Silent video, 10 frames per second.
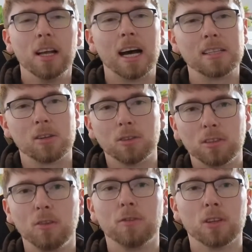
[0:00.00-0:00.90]
as long as
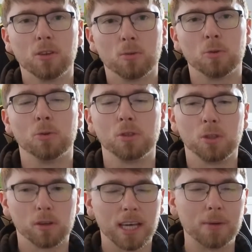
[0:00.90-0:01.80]
you follow the rules,
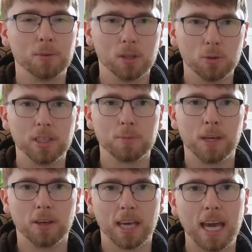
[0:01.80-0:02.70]
your account will always be
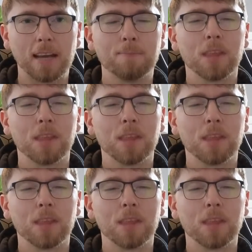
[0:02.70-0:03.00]
okay.